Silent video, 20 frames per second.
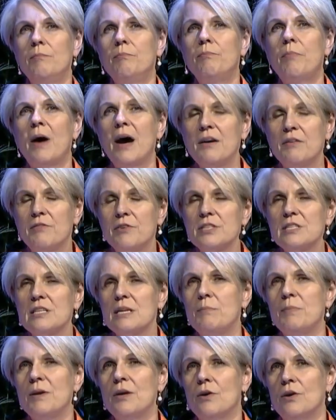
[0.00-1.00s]

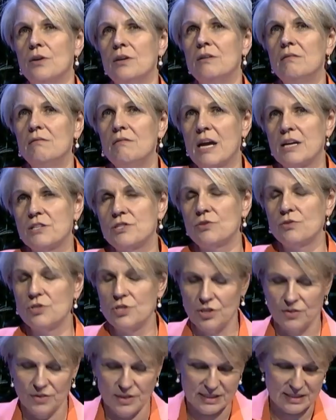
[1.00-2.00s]
Biodiversity Beyond National
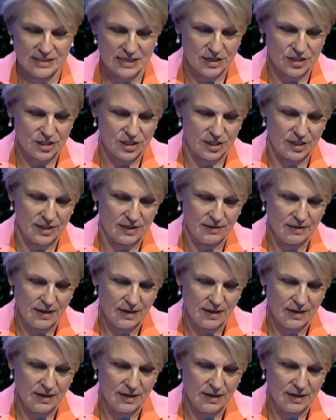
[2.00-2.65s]
Jurisdiction